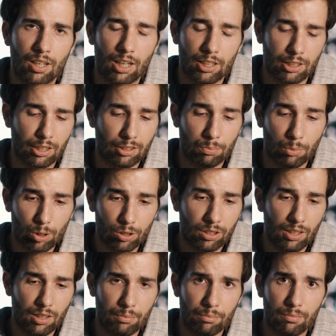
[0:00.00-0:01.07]
As a small
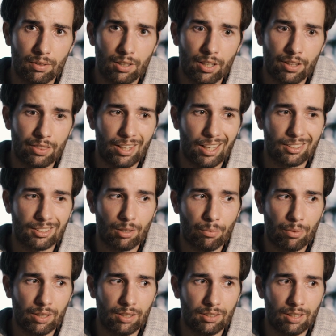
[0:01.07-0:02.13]
team, that's
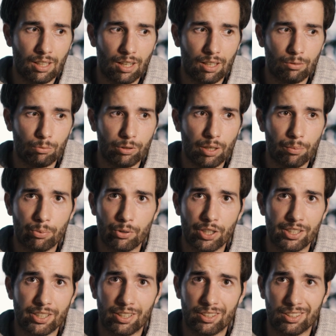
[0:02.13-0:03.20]
something that we
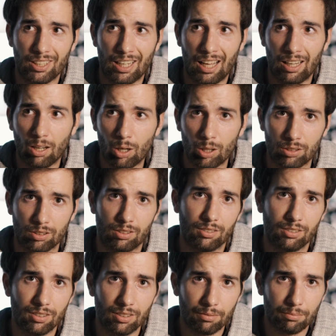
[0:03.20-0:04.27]
appreciate a lot
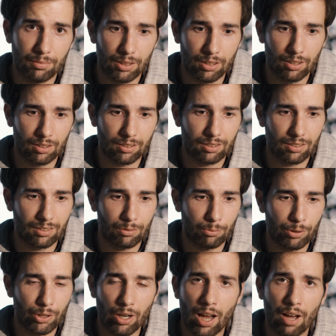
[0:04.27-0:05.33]
because
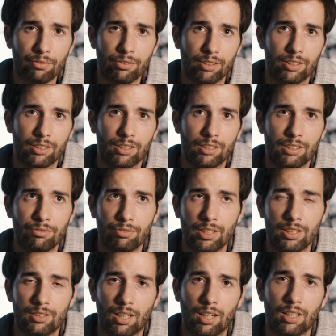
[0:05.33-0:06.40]
we don't have
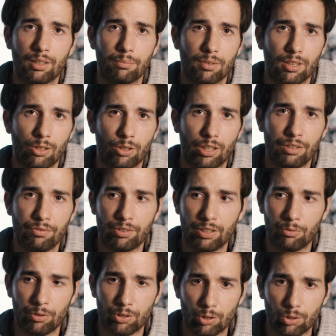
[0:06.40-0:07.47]
infinite time or
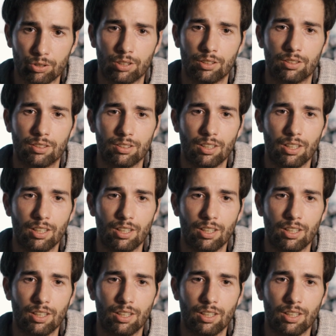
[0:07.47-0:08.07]
infinite resources,